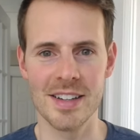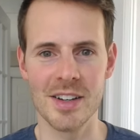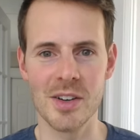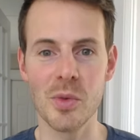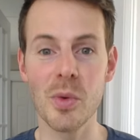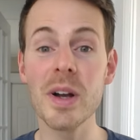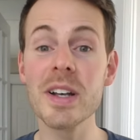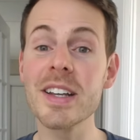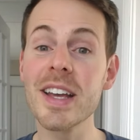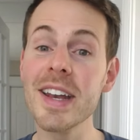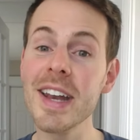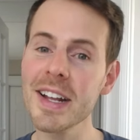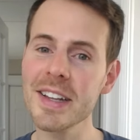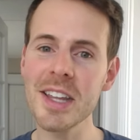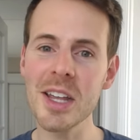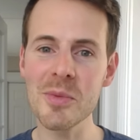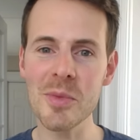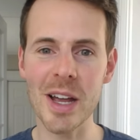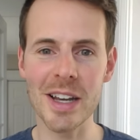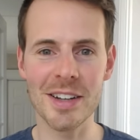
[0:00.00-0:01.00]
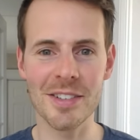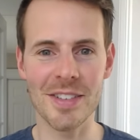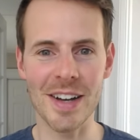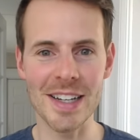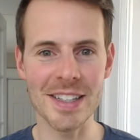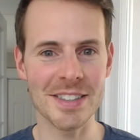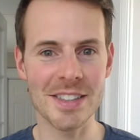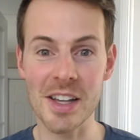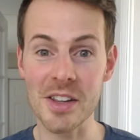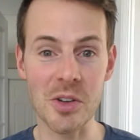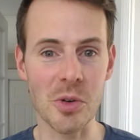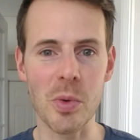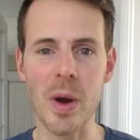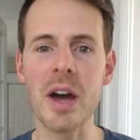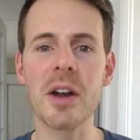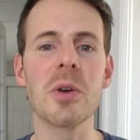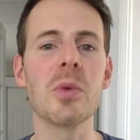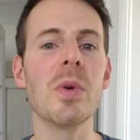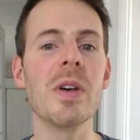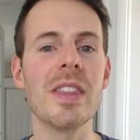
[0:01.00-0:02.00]
When connecting my device to the
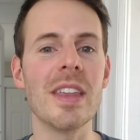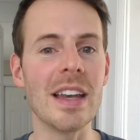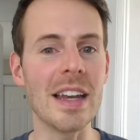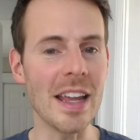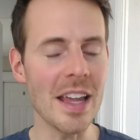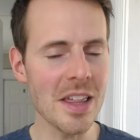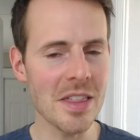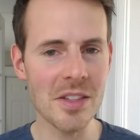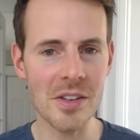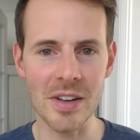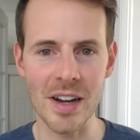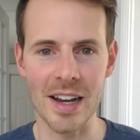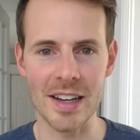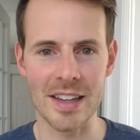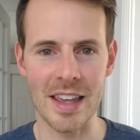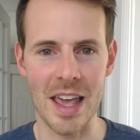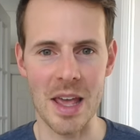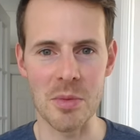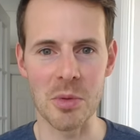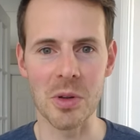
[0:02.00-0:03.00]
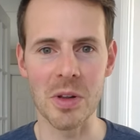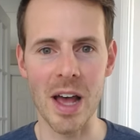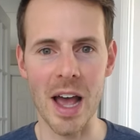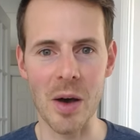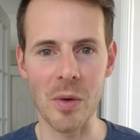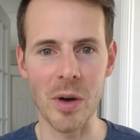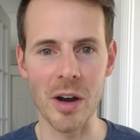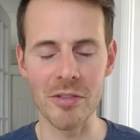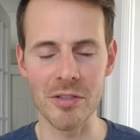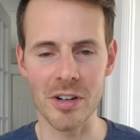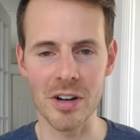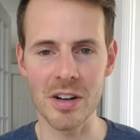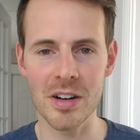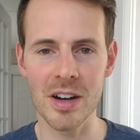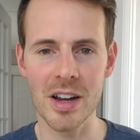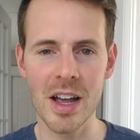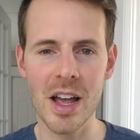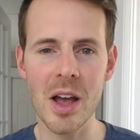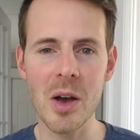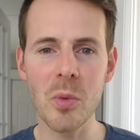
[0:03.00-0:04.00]
router with an Ethernet cable, however,
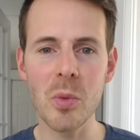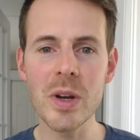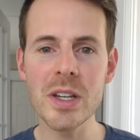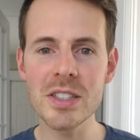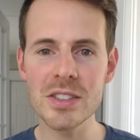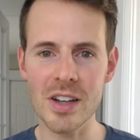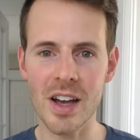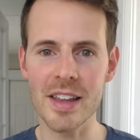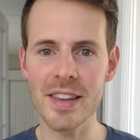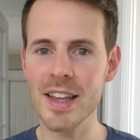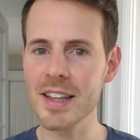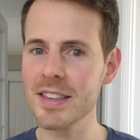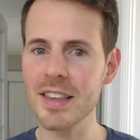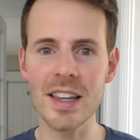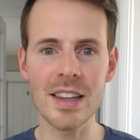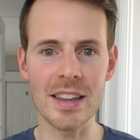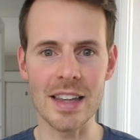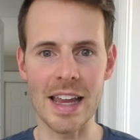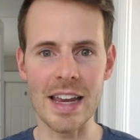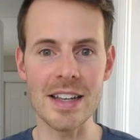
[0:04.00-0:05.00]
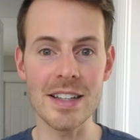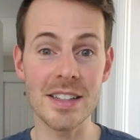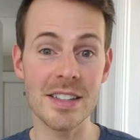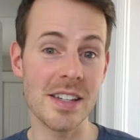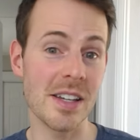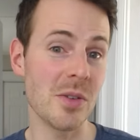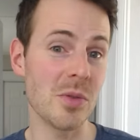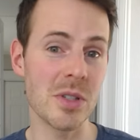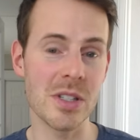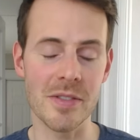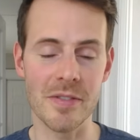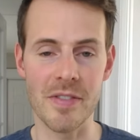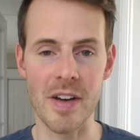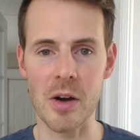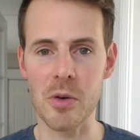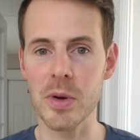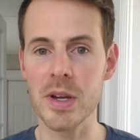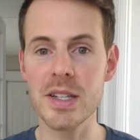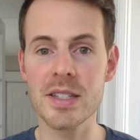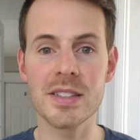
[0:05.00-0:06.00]
we saw that the latency was
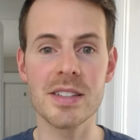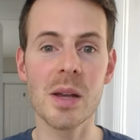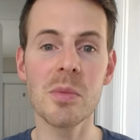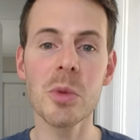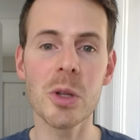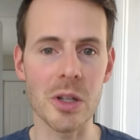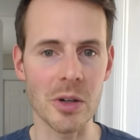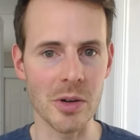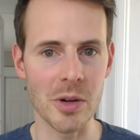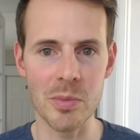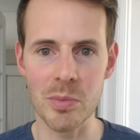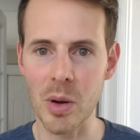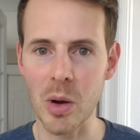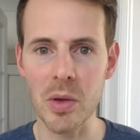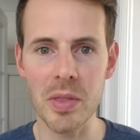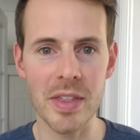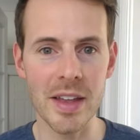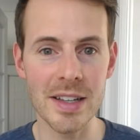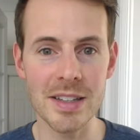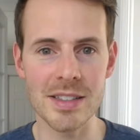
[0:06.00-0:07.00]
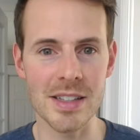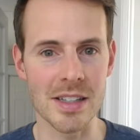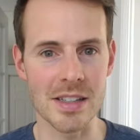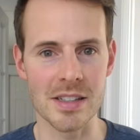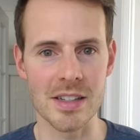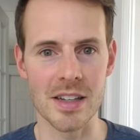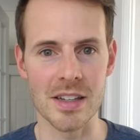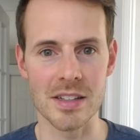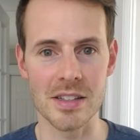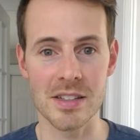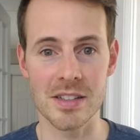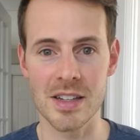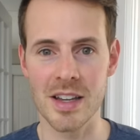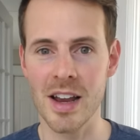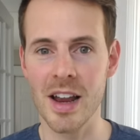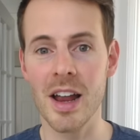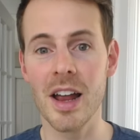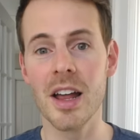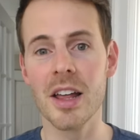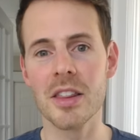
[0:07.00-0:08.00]
very similar in both instances,
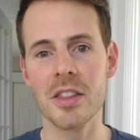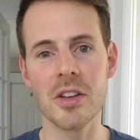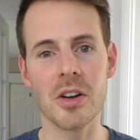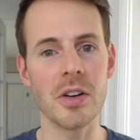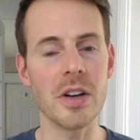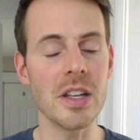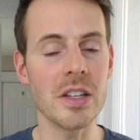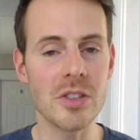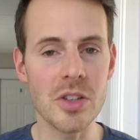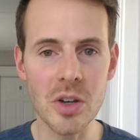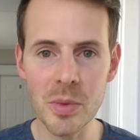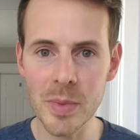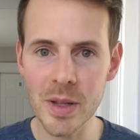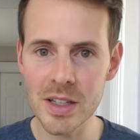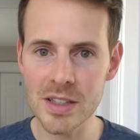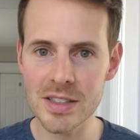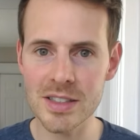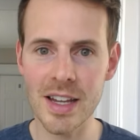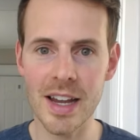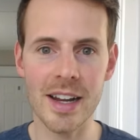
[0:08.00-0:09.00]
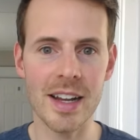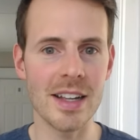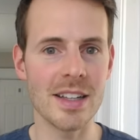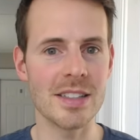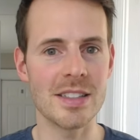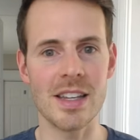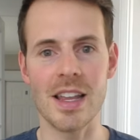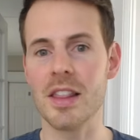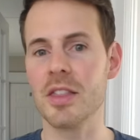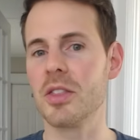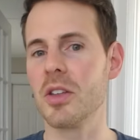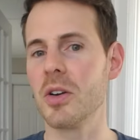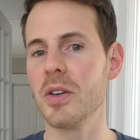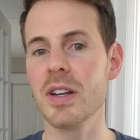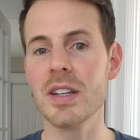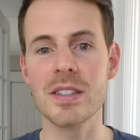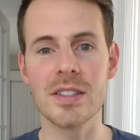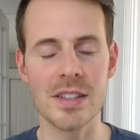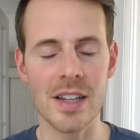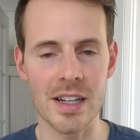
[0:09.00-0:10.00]
32 milliseconds and
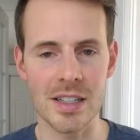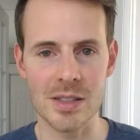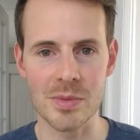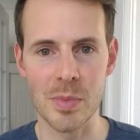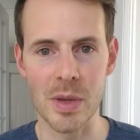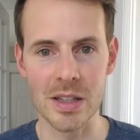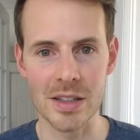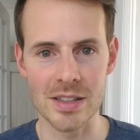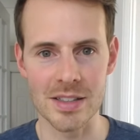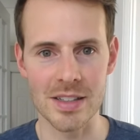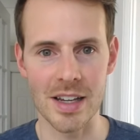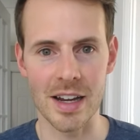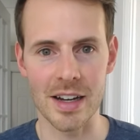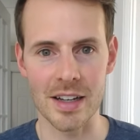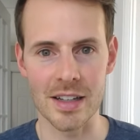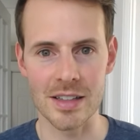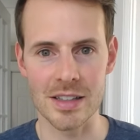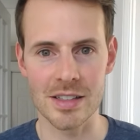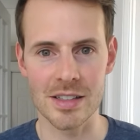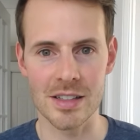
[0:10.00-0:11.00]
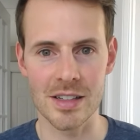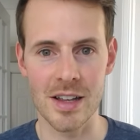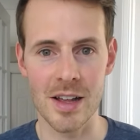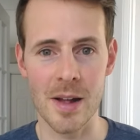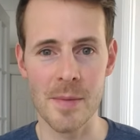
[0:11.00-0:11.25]
36 milliseconds.